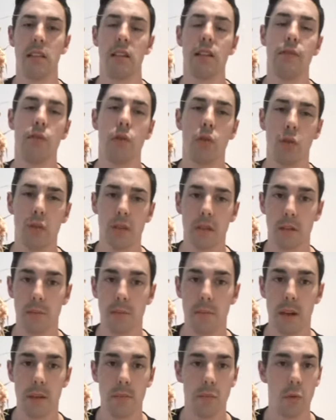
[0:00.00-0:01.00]
And of course,
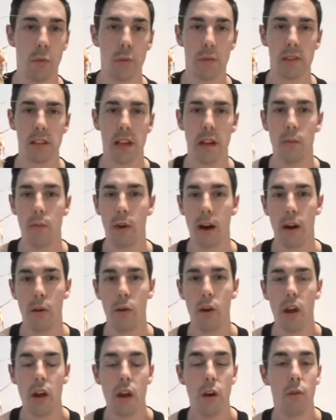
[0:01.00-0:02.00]
some people will say,
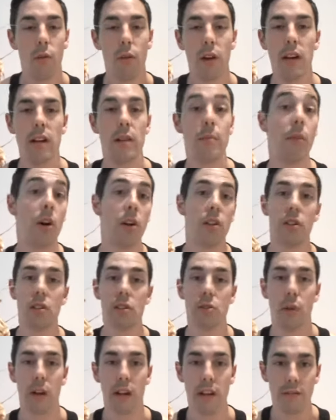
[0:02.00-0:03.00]
well, we're in the modern
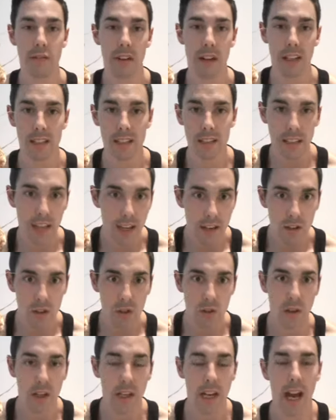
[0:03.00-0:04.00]
21st
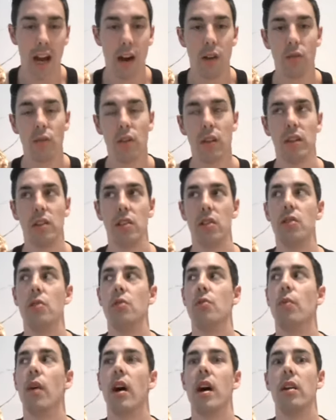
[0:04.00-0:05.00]
century. How can
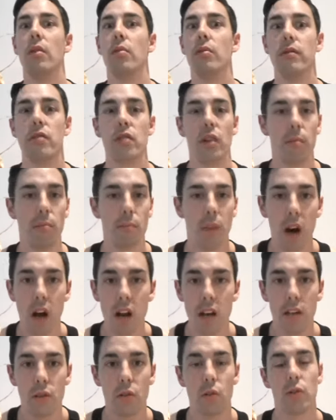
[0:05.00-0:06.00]
you work with John
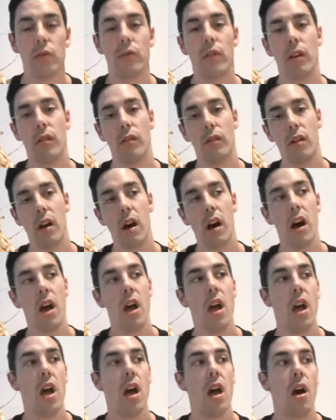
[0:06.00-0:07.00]
Barleycorn? Rah, rah, rah.
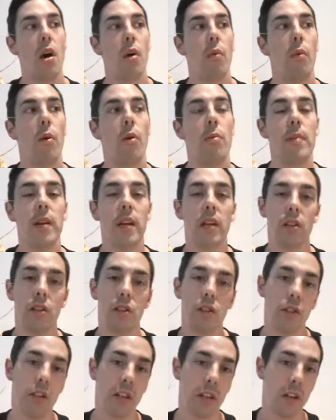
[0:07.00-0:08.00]
Well,
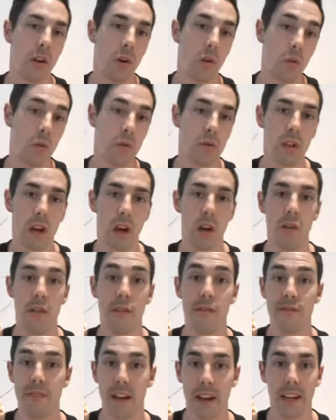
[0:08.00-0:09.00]
because you can also
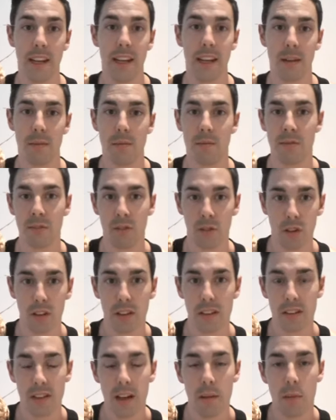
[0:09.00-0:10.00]
thank him for
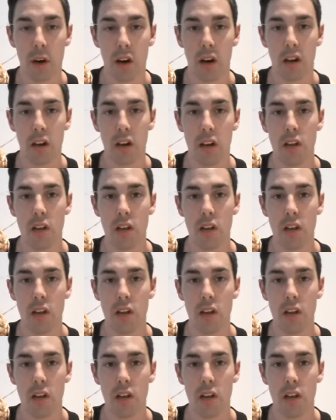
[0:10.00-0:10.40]
the summer.